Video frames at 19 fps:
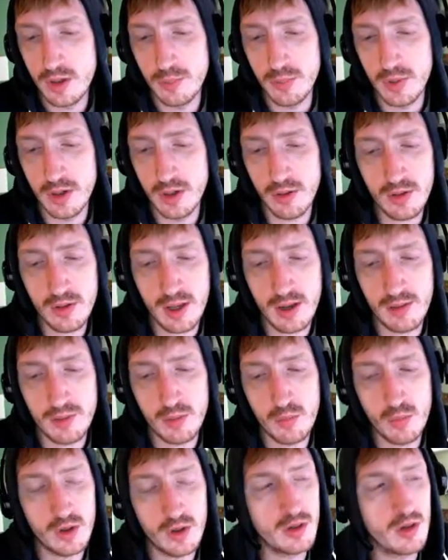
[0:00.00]
but only
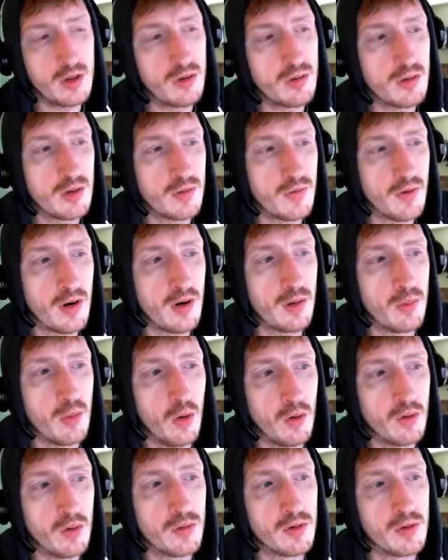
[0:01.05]
having one node to farm
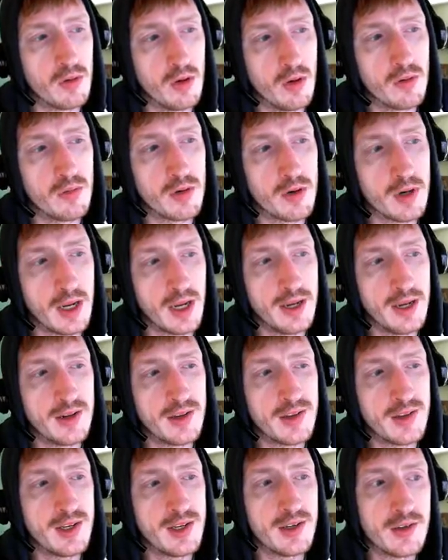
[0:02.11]
over and over again
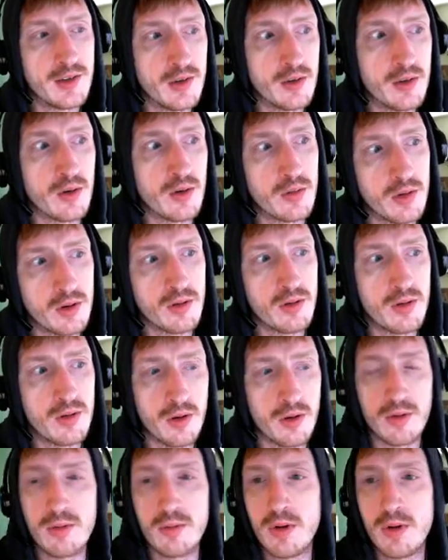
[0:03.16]
and seeing 0, 0,
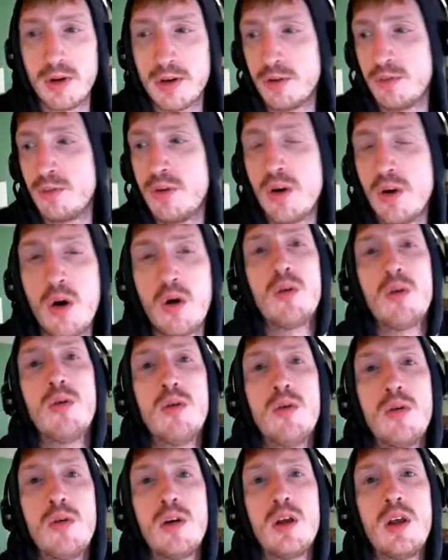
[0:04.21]
0, you
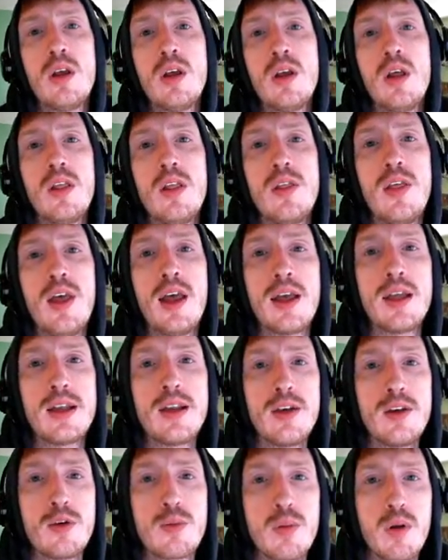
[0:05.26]
know that
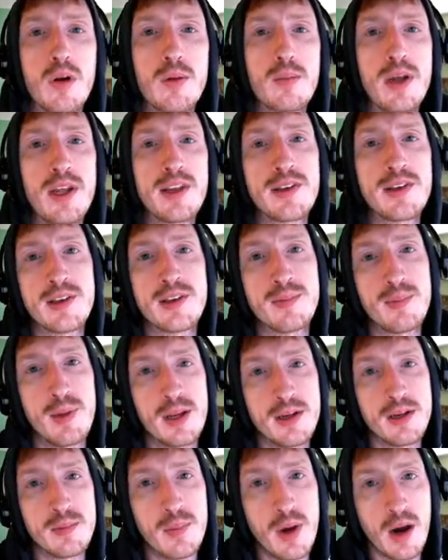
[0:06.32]
your player base is
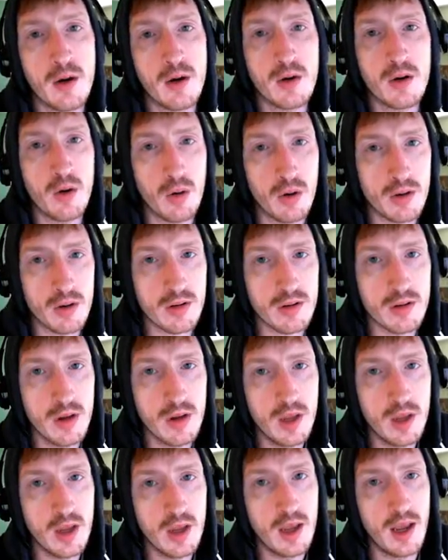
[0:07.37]
spending power cores.
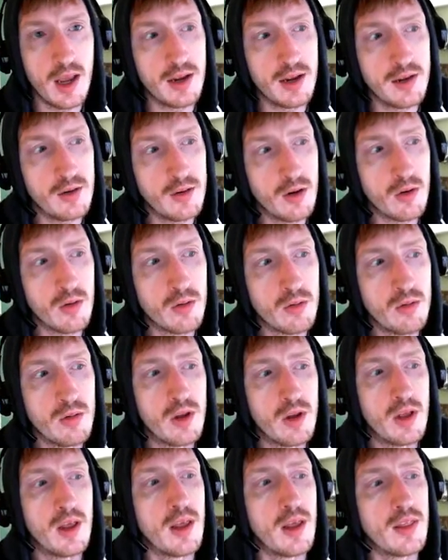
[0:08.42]
And you know
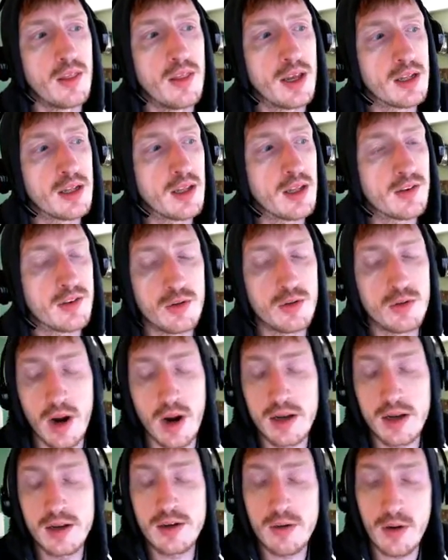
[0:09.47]
that unless you
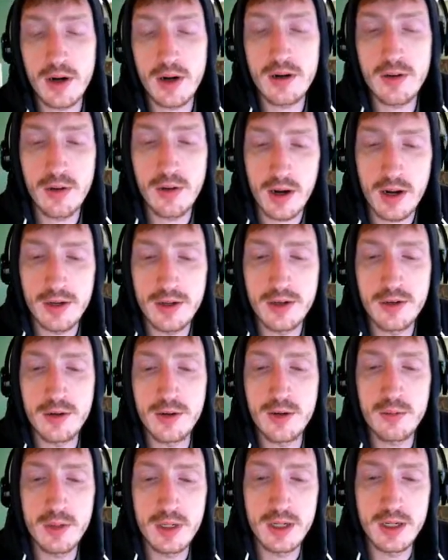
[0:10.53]
grind and grind and grind in
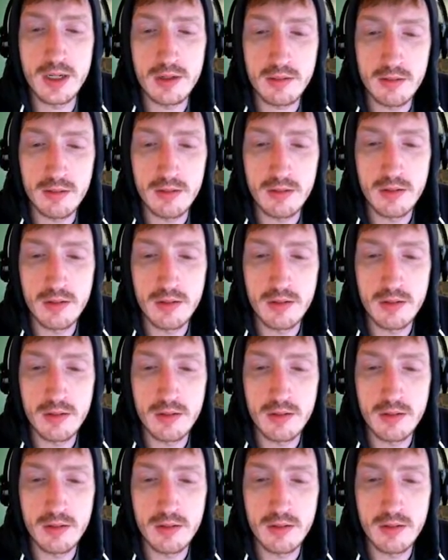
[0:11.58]
your arena,